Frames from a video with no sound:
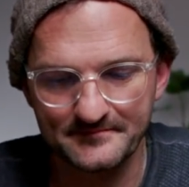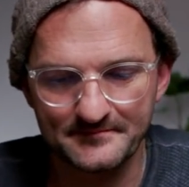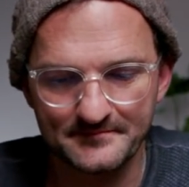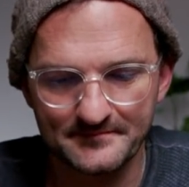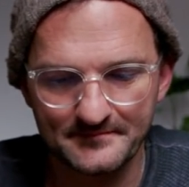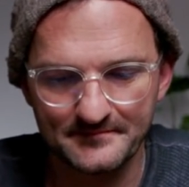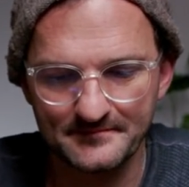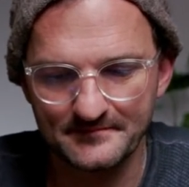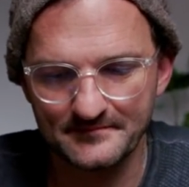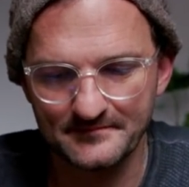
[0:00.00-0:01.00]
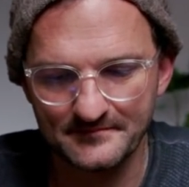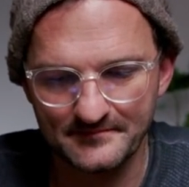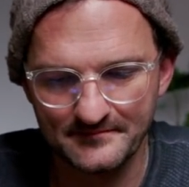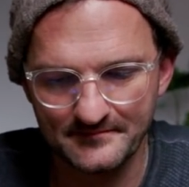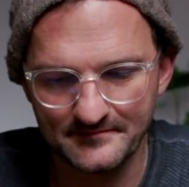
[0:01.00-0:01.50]

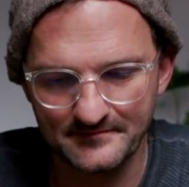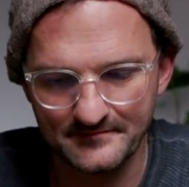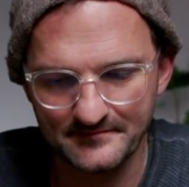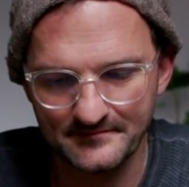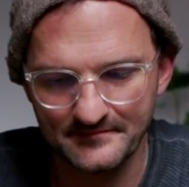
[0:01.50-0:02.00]
(silence)